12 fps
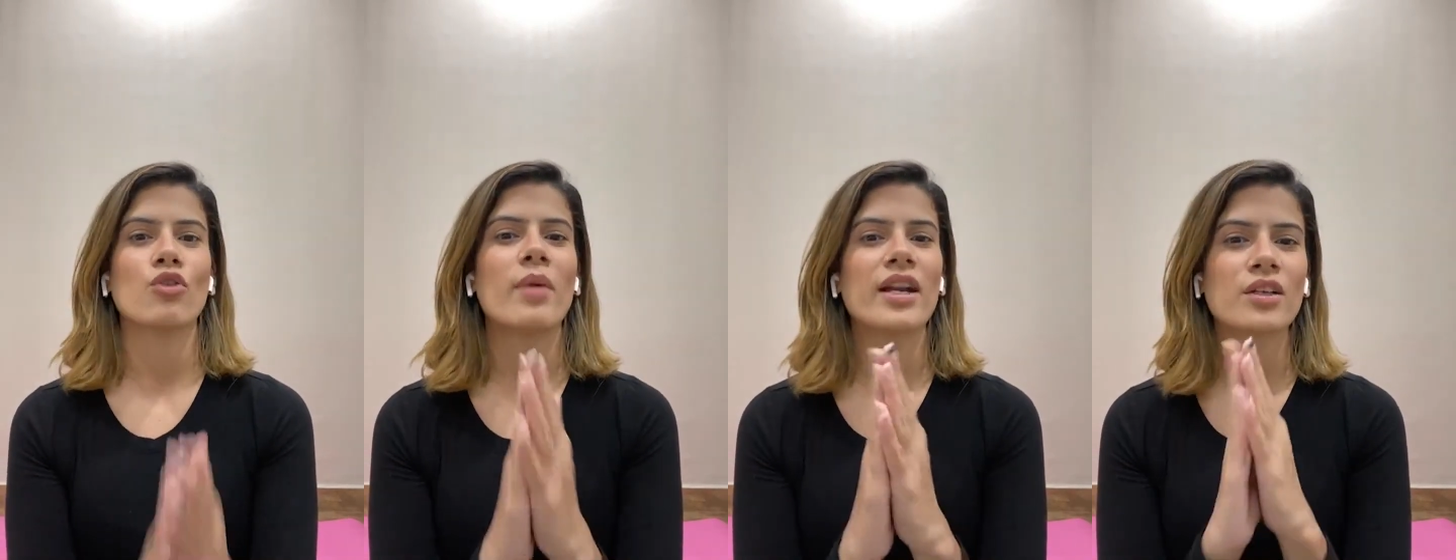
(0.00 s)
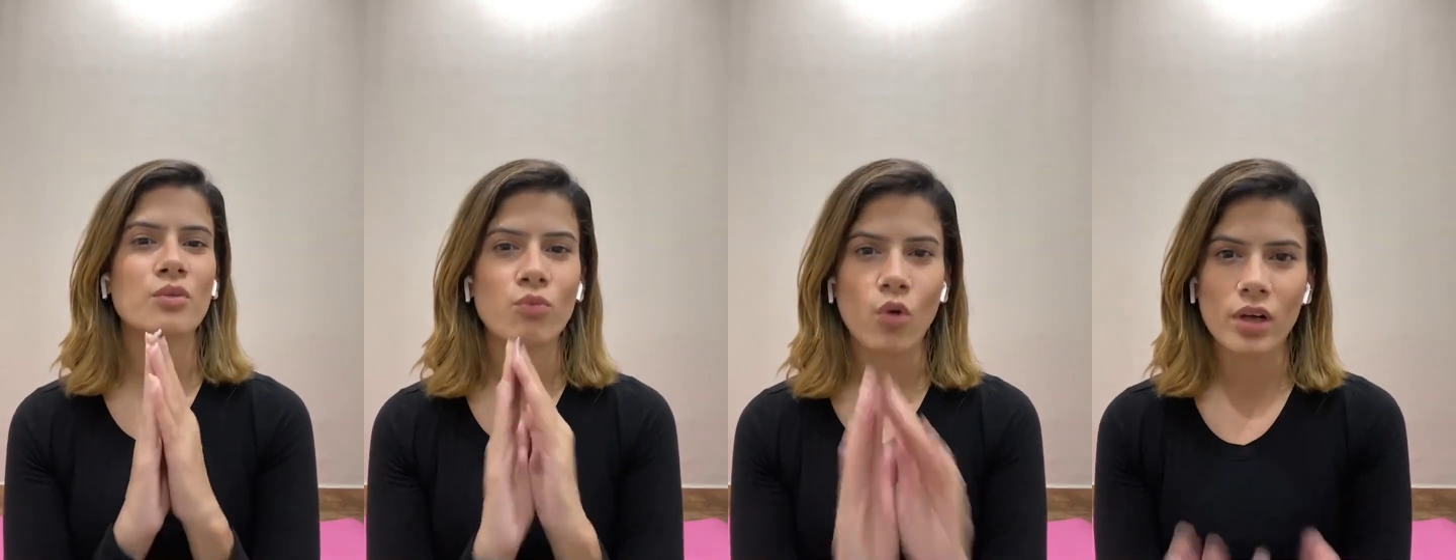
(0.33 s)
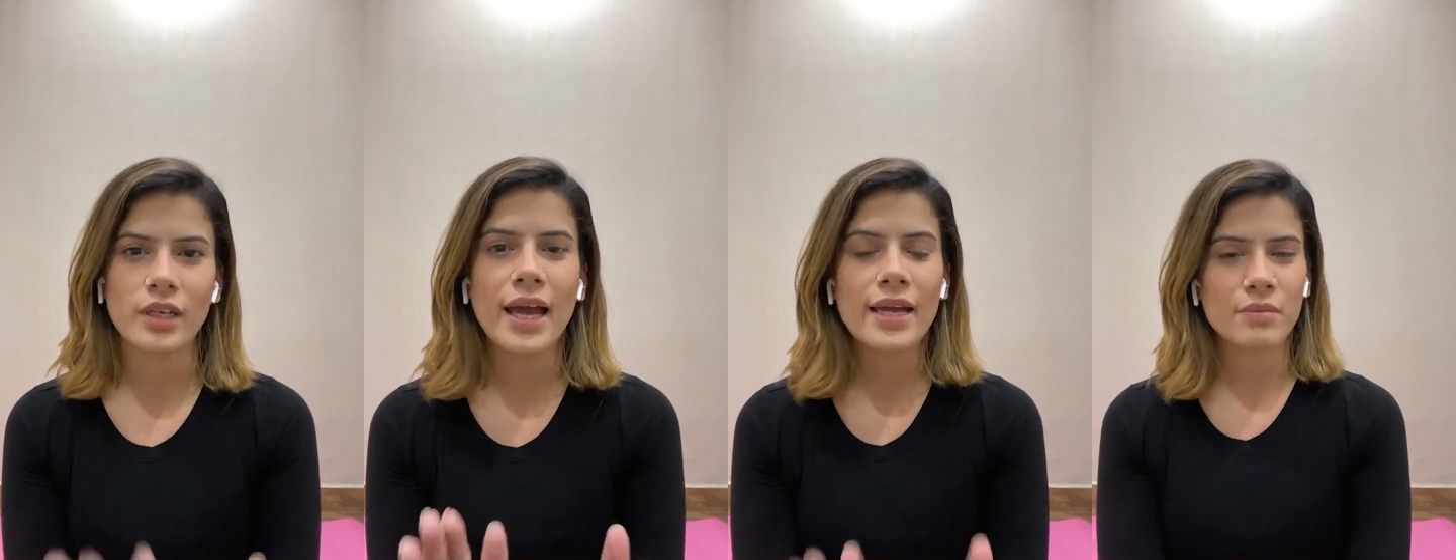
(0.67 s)
No matter
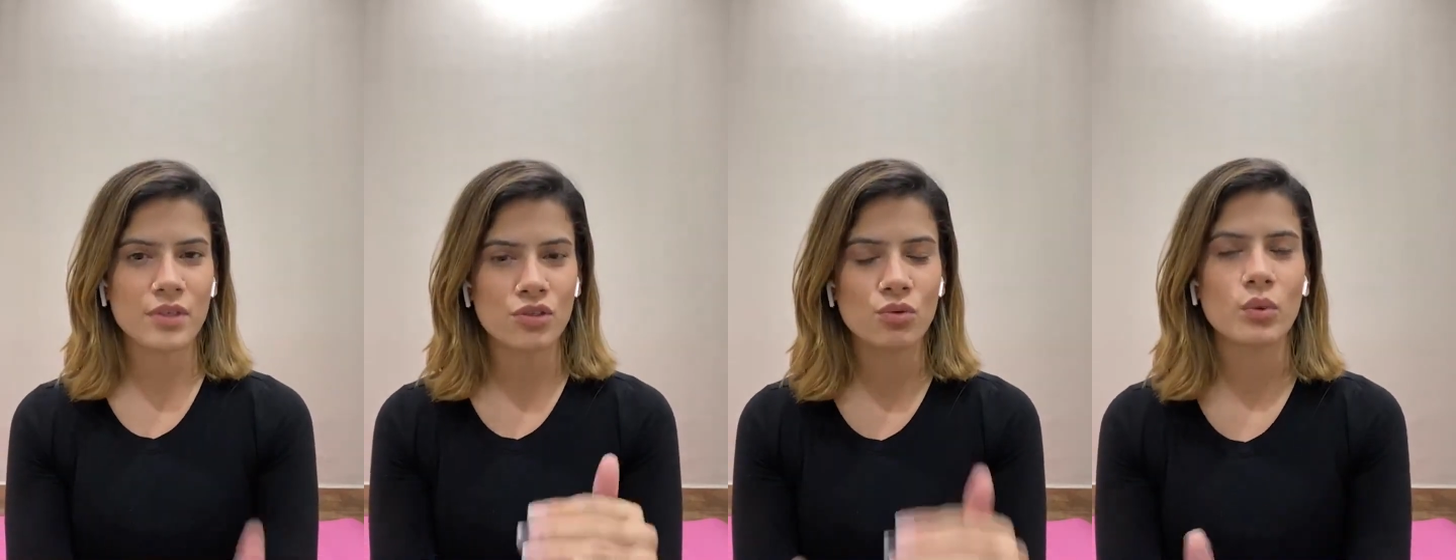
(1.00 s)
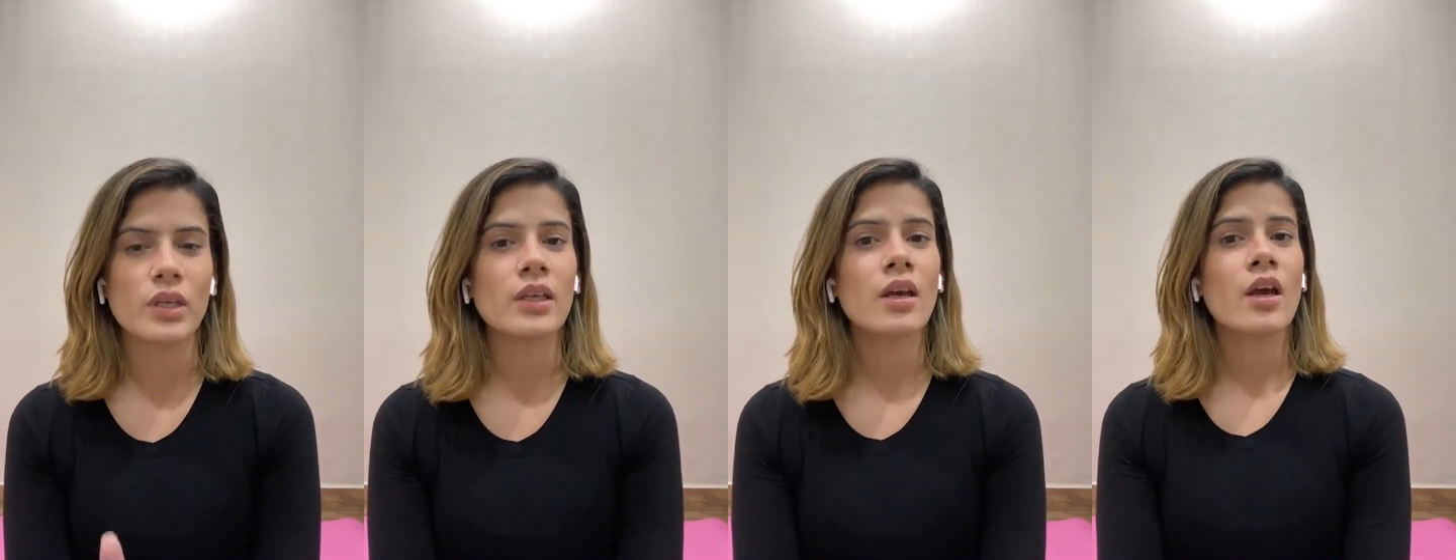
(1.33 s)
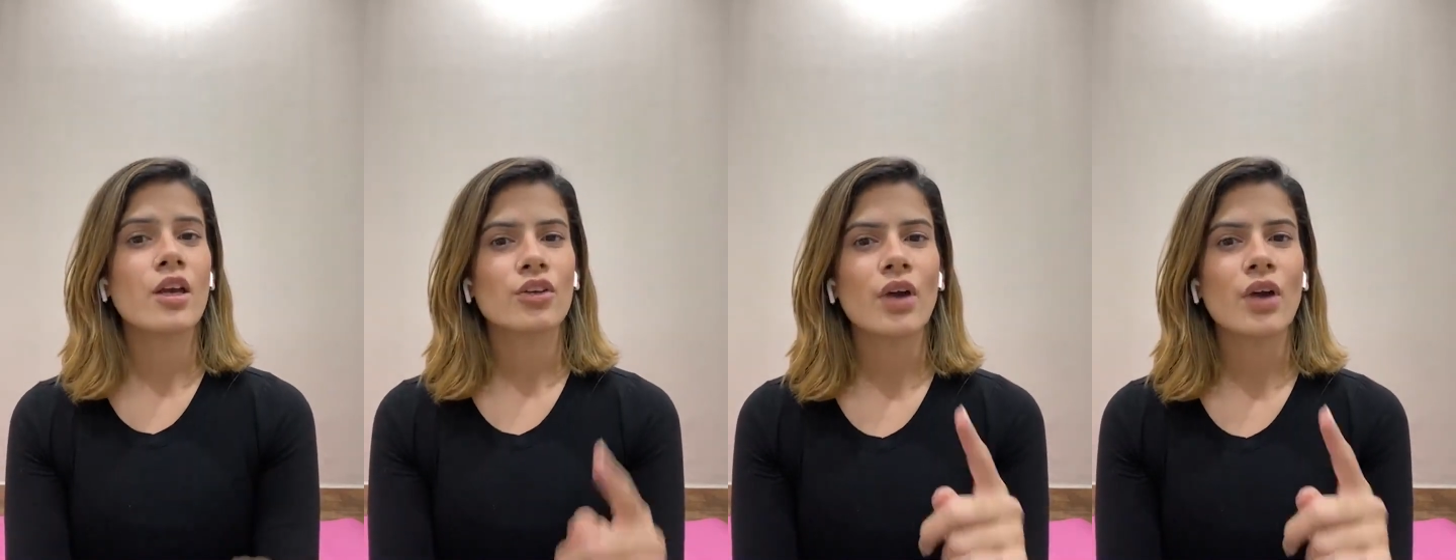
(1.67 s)
what I was doing,